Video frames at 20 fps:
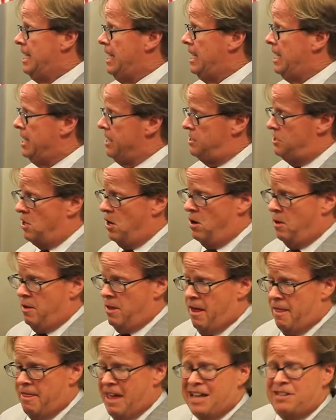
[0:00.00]
Uh,
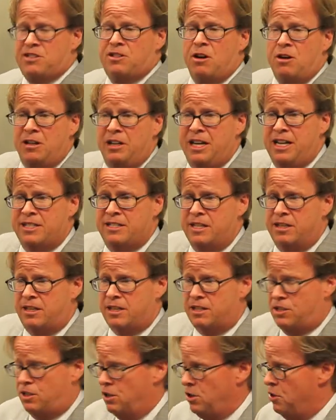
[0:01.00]
so that certainly isn't
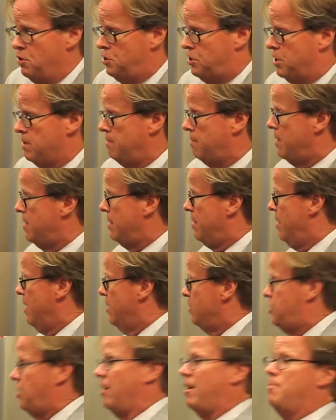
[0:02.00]
the solution, but
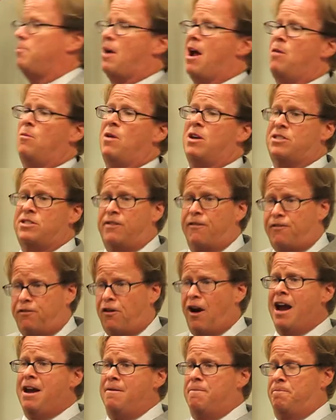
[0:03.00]
Jerry Brown wants to
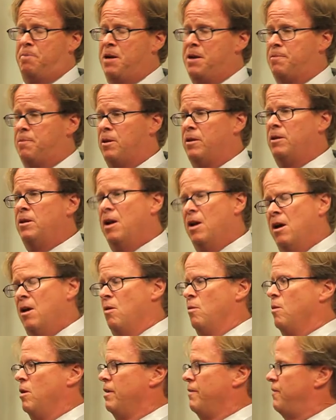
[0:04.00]
frighten people.
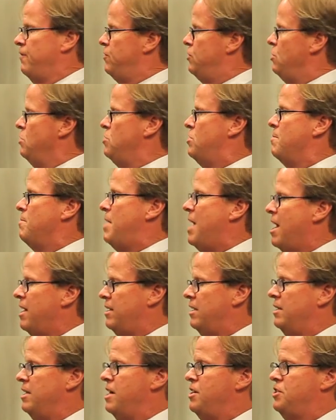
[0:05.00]
Well, do some
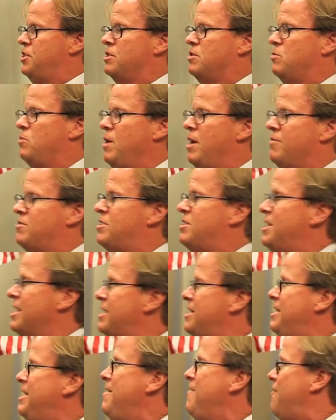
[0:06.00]
calculations. We have
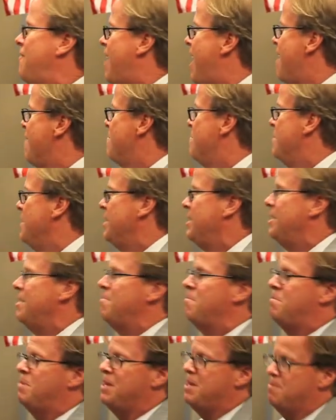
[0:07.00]
65
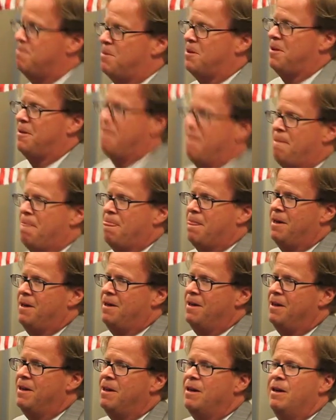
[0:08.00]
million people
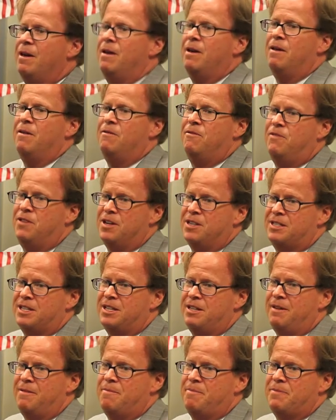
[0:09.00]

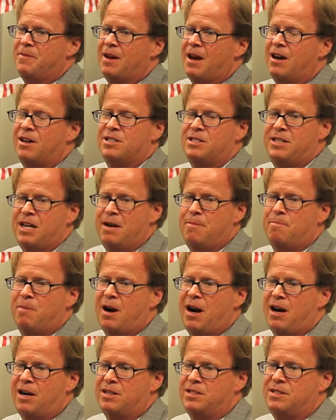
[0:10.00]
visit our state
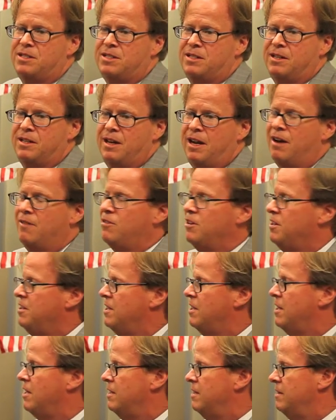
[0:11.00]
parks every
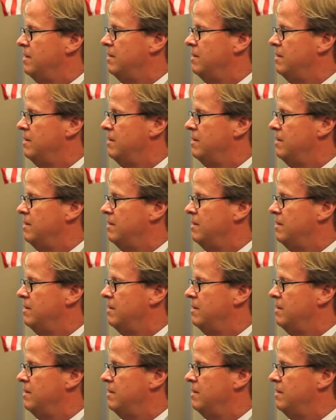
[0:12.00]
year.